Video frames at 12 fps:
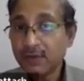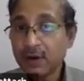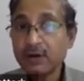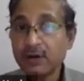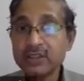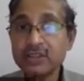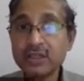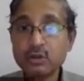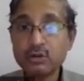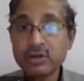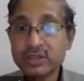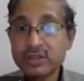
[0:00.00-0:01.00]
region
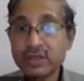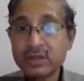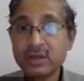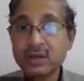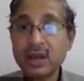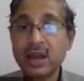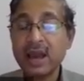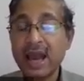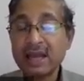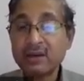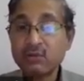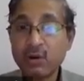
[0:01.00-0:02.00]
to region,
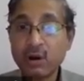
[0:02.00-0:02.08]
and